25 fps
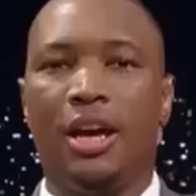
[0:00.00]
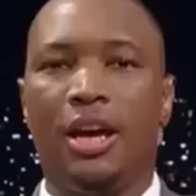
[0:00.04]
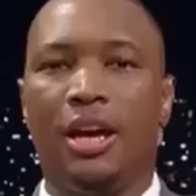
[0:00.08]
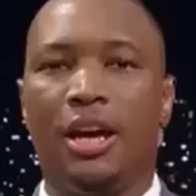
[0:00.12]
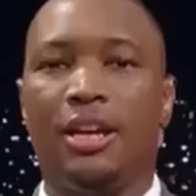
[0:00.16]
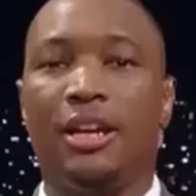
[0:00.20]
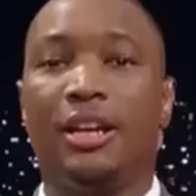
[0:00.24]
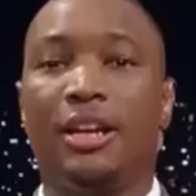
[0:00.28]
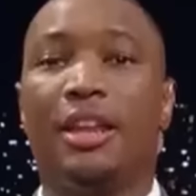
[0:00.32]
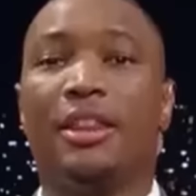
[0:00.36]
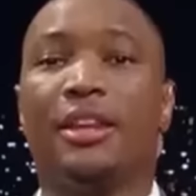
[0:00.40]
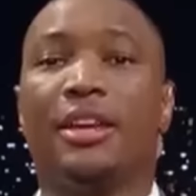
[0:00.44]

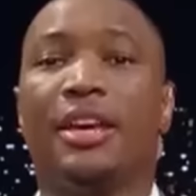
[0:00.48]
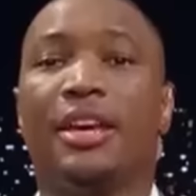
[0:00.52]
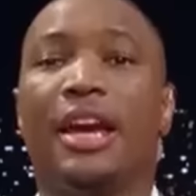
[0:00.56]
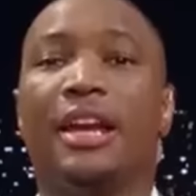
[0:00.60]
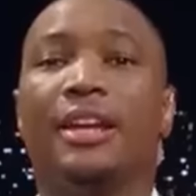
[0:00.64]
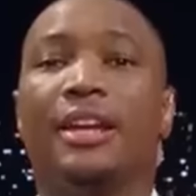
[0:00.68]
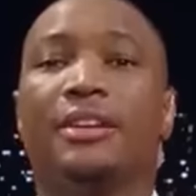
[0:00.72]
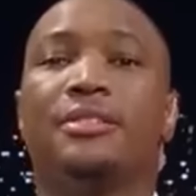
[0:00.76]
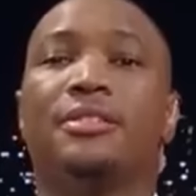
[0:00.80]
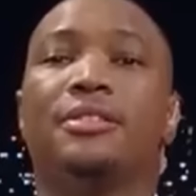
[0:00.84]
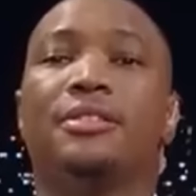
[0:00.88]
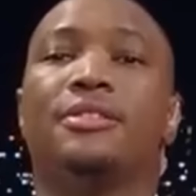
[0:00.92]
And in other
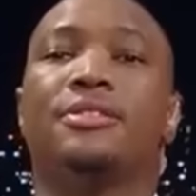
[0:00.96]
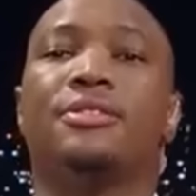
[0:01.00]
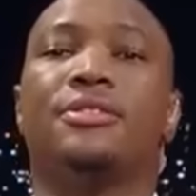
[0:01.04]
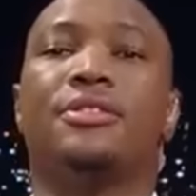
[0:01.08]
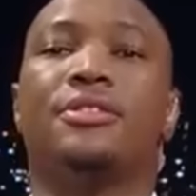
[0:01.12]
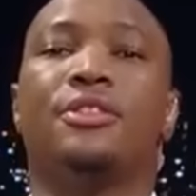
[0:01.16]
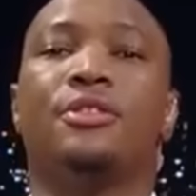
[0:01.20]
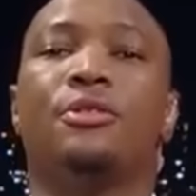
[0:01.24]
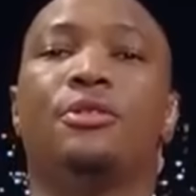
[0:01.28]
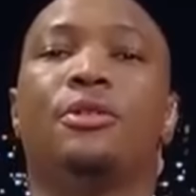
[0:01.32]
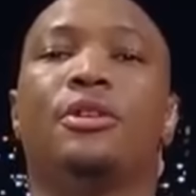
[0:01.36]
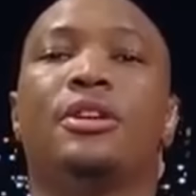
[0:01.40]
galaxies,
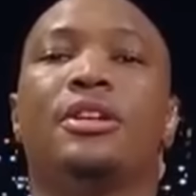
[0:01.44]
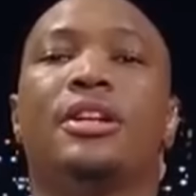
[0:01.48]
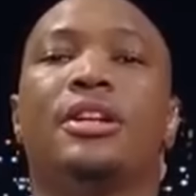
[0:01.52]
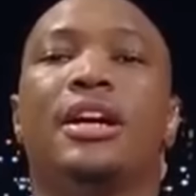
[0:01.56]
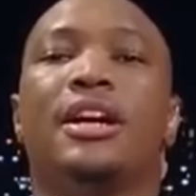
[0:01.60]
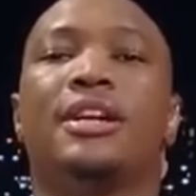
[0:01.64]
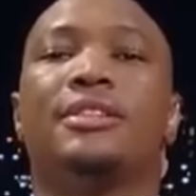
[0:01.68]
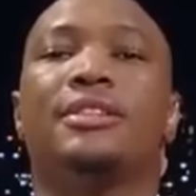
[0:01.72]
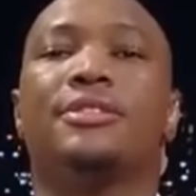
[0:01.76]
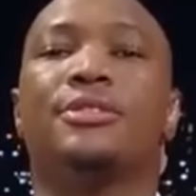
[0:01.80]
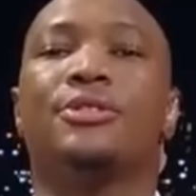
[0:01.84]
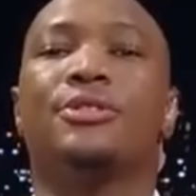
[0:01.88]
the
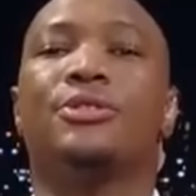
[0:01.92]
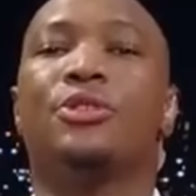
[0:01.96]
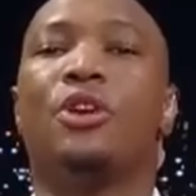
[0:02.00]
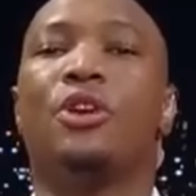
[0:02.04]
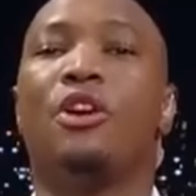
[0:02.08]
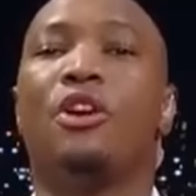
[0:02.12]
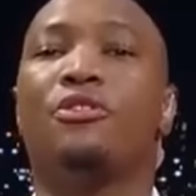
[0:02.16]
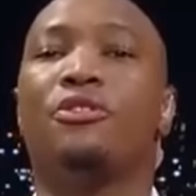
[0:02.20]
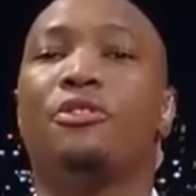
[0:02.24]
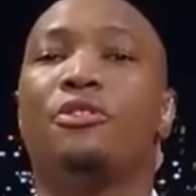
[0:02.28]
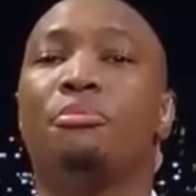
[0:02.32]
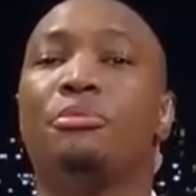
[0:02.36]
organizers
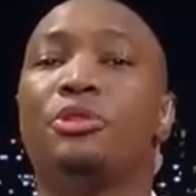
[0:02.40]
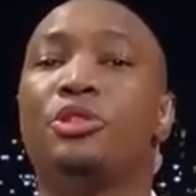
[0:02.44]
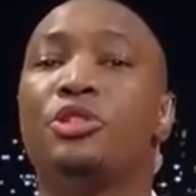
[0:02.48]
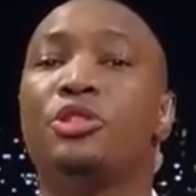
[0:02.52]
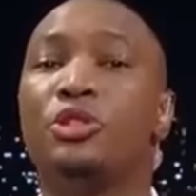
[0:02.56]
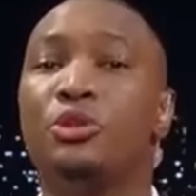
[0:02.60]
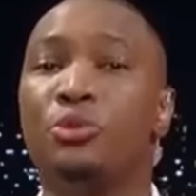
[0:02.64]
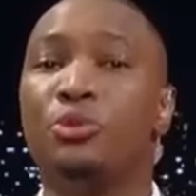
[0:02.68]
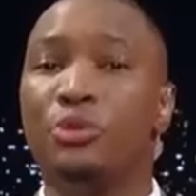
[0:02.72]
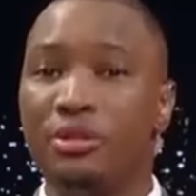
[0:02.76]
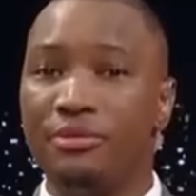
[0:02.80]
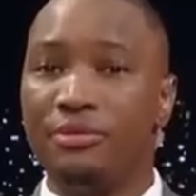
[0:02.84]
of Miss
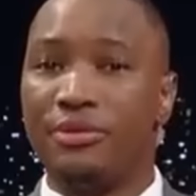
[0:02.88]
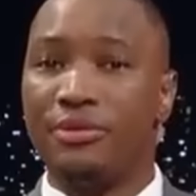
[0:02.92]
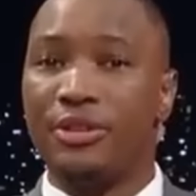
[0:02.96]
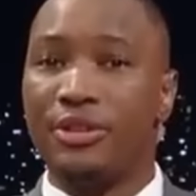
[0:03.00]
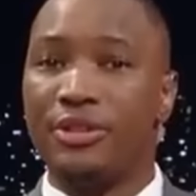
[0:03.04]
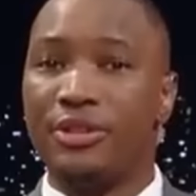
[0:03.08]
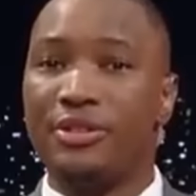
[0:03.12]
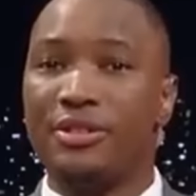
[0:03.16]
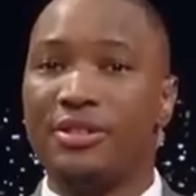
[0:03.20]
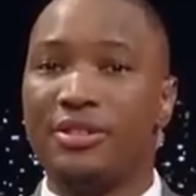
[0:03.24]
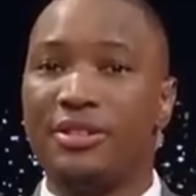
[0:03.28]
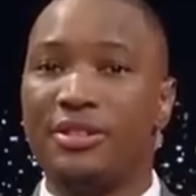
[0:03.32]

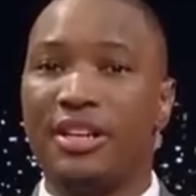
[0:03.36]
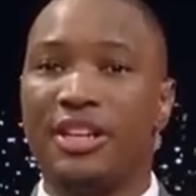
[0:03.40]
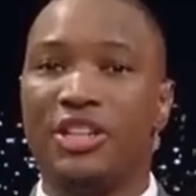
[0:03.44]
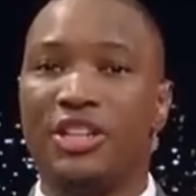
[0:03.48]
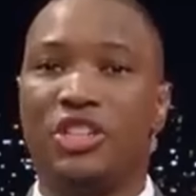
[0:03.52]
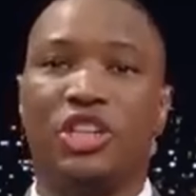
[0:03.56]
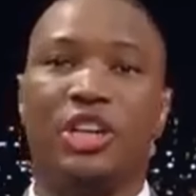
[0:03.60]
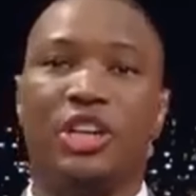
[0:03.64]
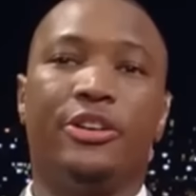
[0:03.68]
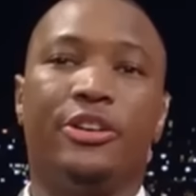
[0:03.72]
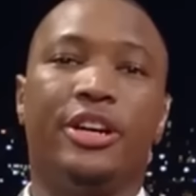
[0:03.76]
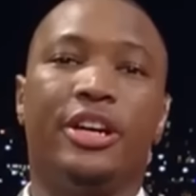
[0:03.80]
Universe
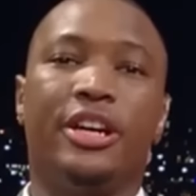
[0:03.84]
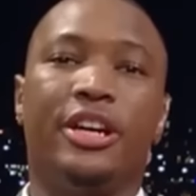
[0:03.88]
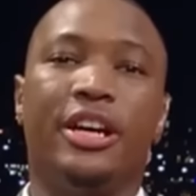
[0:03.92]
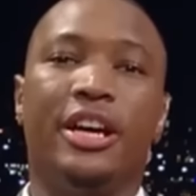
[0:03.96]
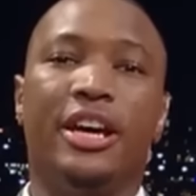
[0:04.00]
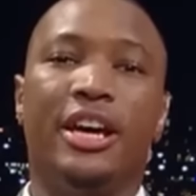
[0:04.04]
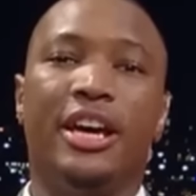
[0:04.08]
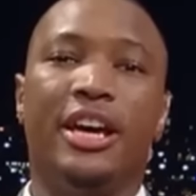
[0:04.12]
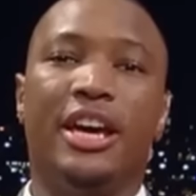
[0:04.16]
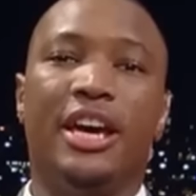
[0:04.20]
Nigeria